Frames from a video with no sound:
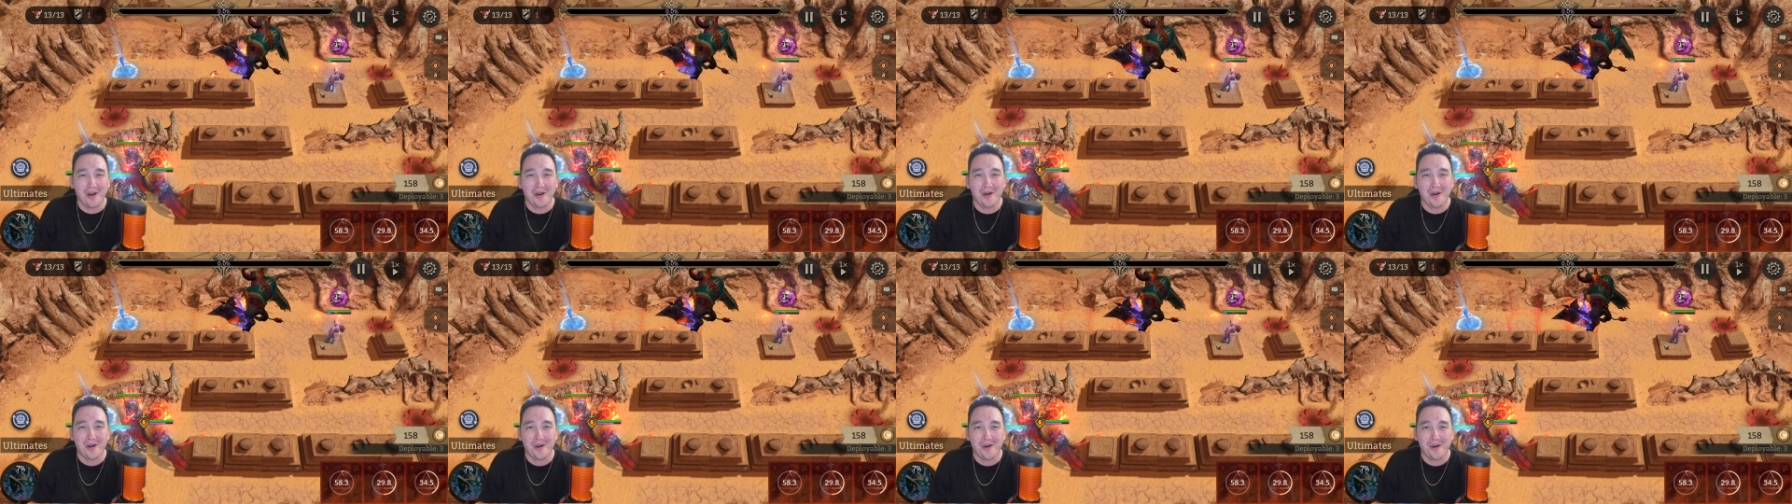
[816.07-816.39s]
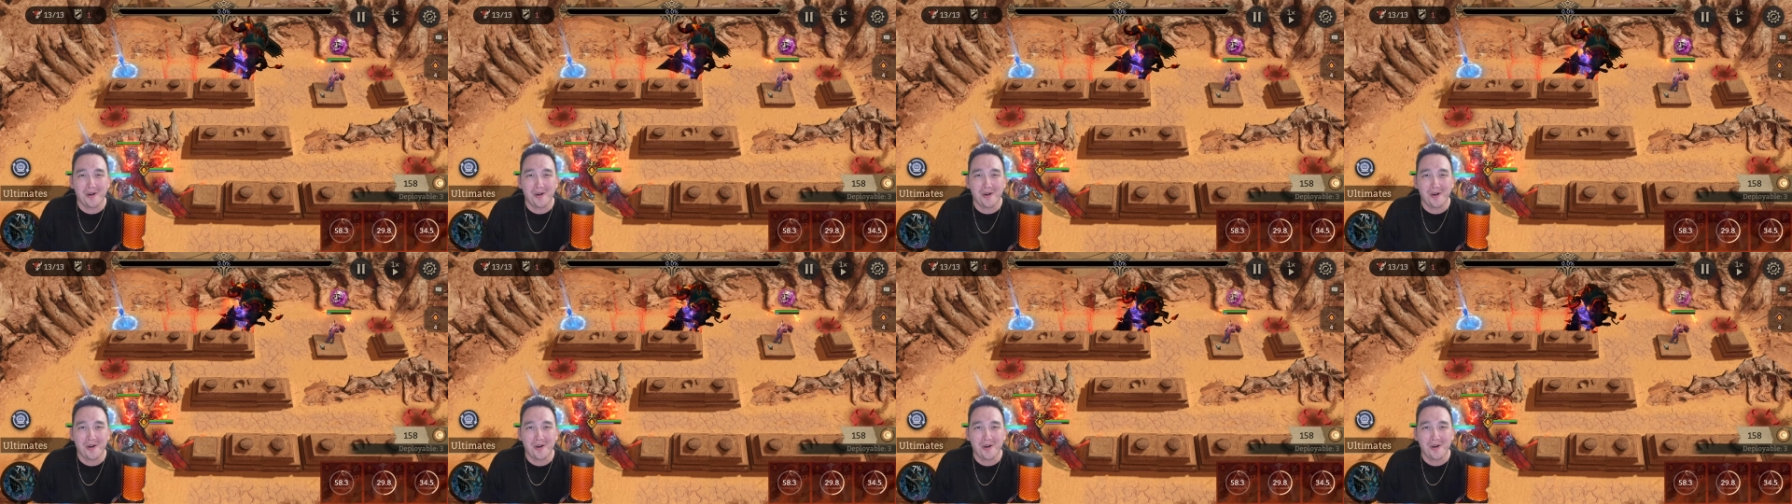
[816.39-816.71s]

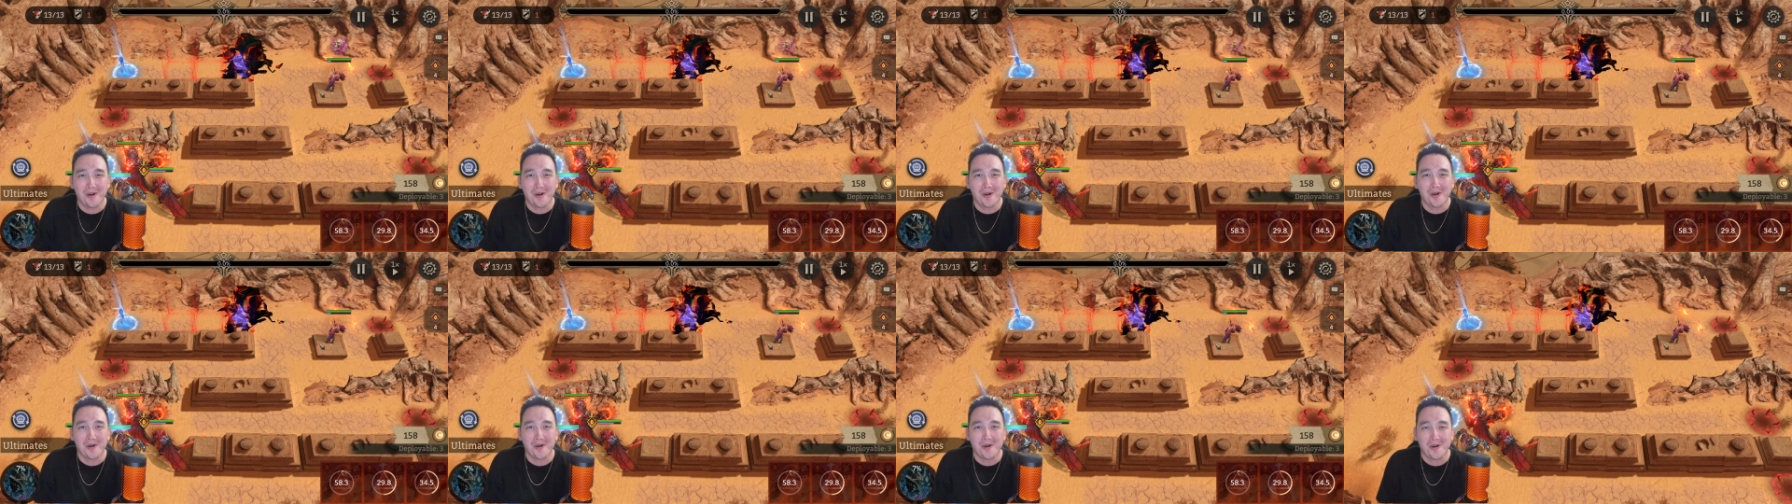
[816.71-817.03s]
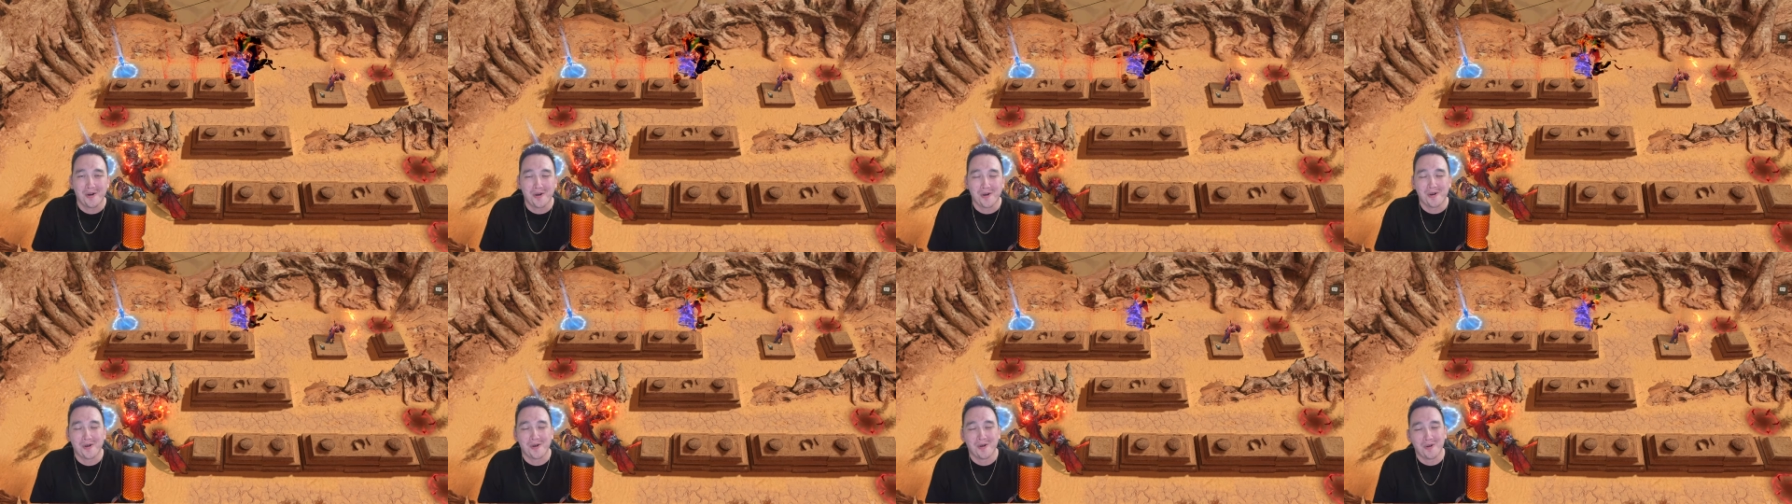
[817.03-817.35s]

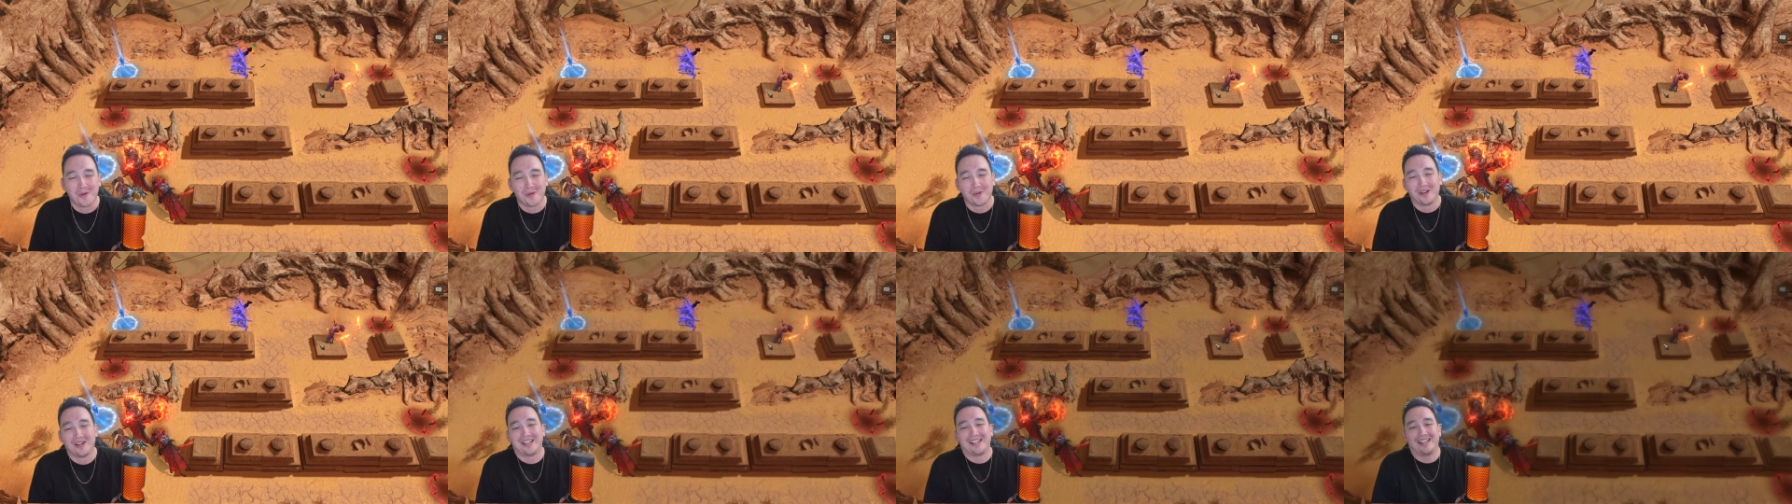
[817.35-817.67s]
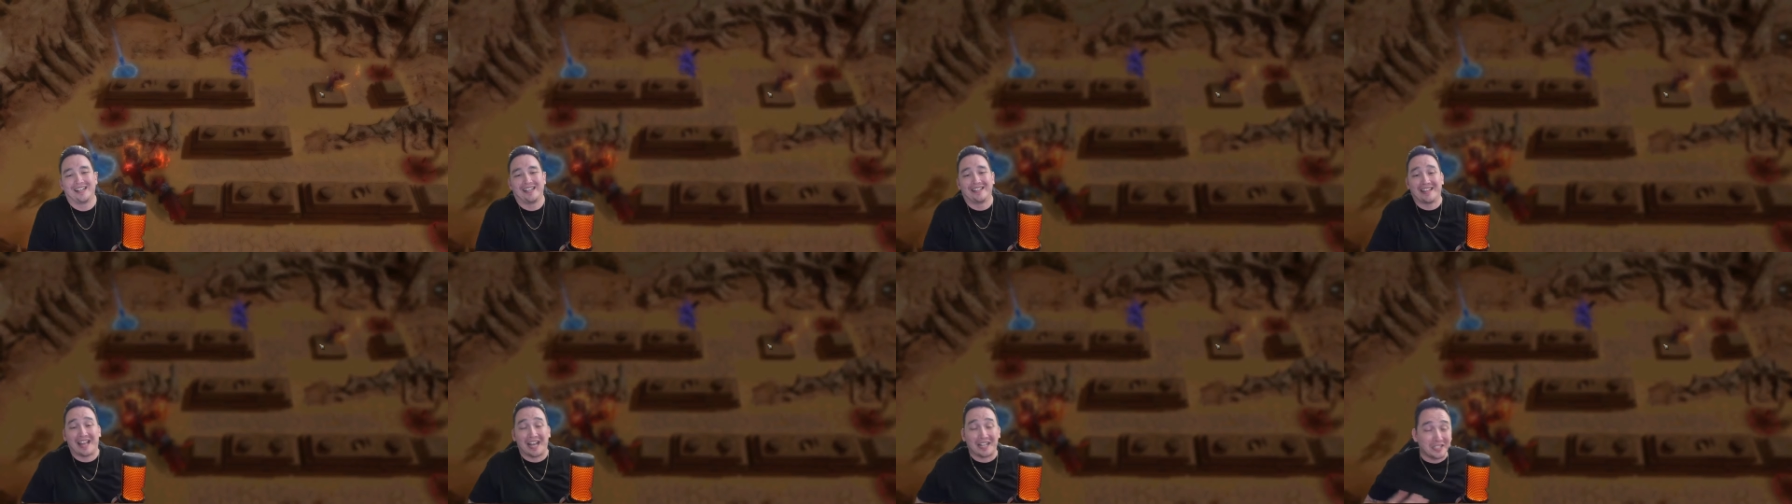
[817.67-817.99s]
And
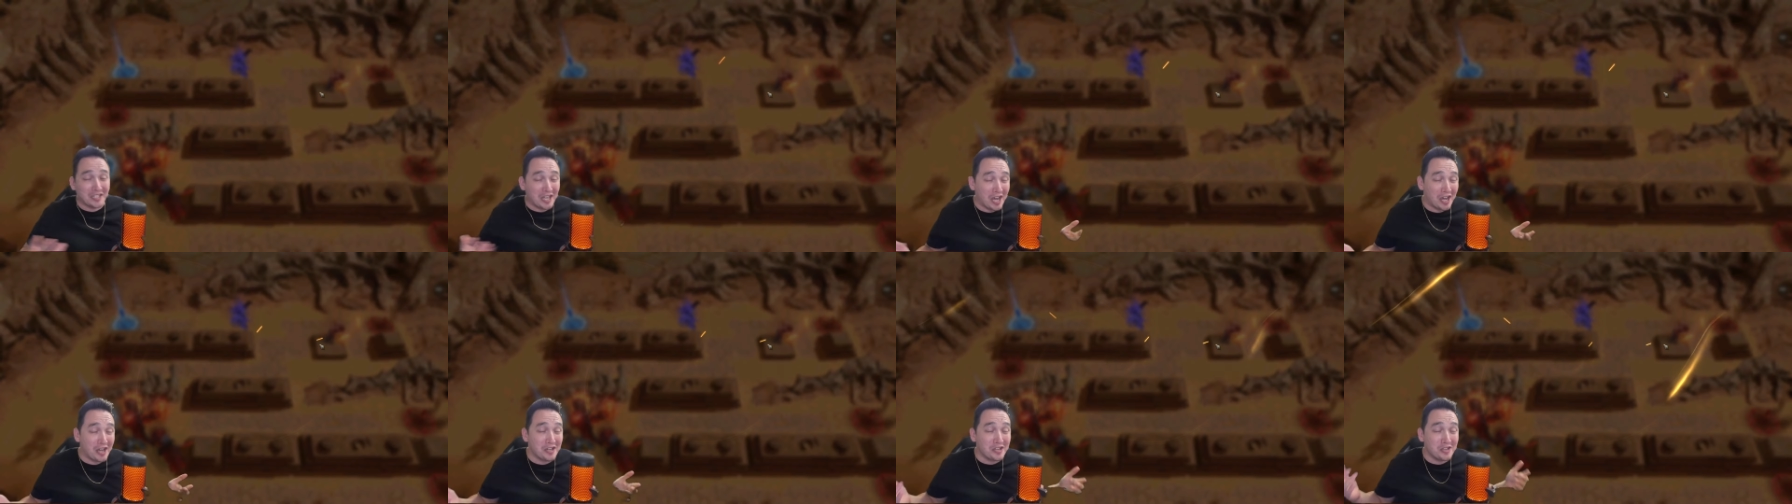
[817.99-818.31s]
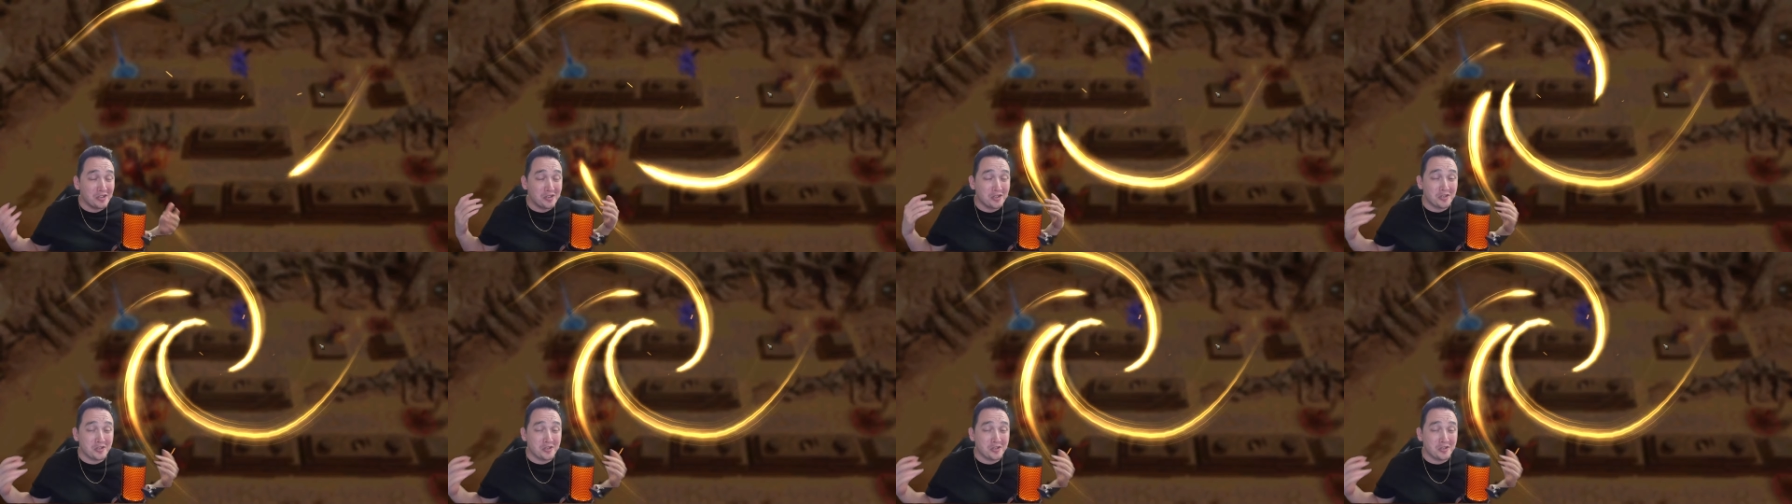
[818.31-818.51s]
that's how you